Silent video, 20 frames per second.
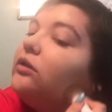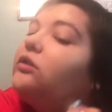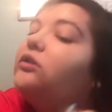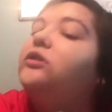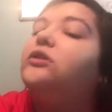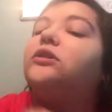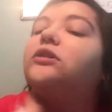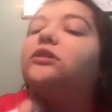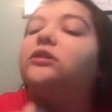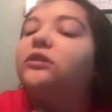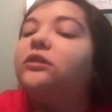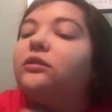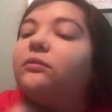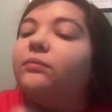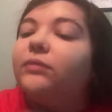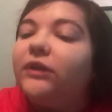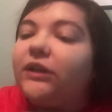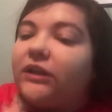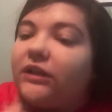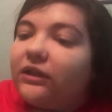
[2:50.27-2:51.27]
and just
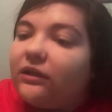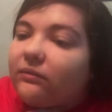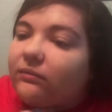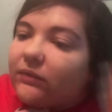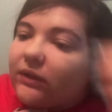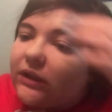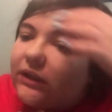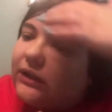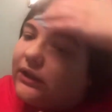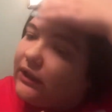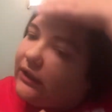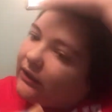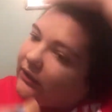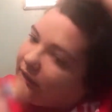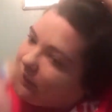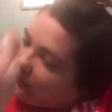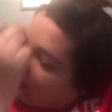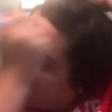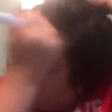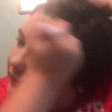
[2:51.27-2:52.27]
apply down my
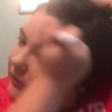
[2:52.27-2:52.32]
neck,